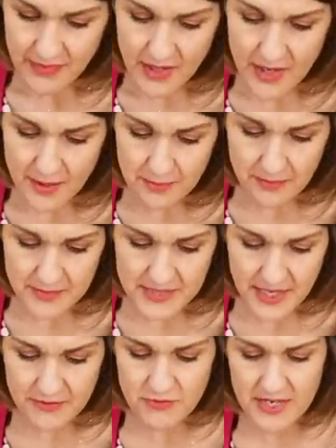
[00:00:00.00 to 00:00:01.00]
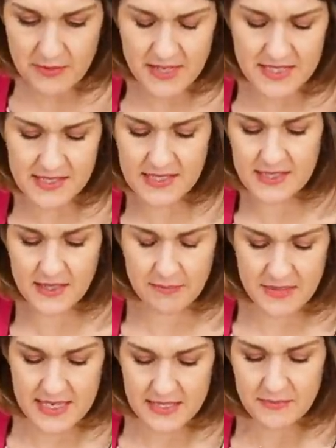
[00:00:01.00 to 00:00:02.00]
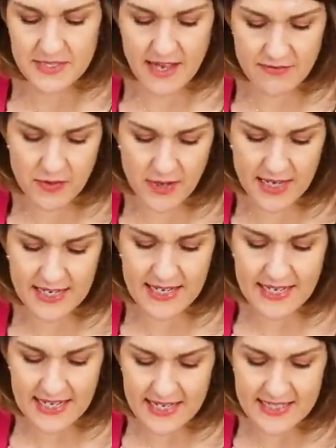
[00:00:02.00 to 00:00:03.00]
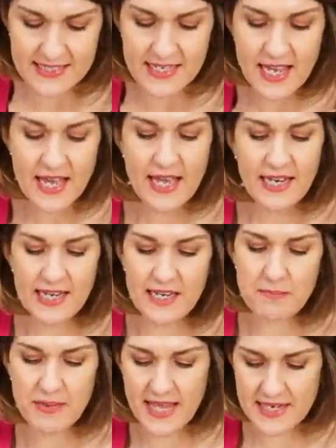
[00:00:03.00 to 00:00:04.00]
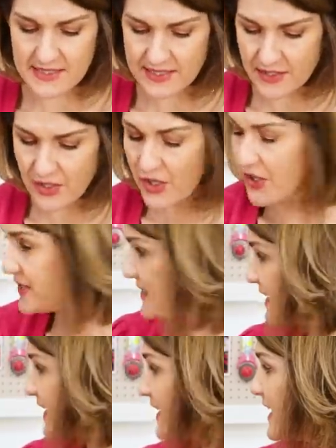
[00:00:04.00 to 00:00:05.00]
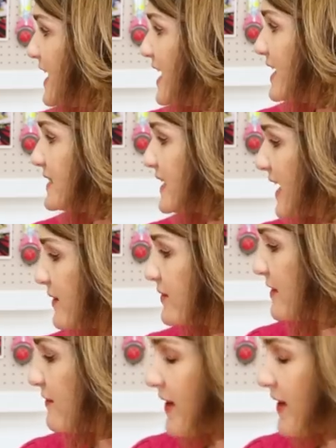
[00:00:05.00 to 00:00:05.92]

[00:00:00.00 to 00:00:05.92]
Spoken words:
So it recommends things like medium to heavyweight linens, linen blends and cotton. So the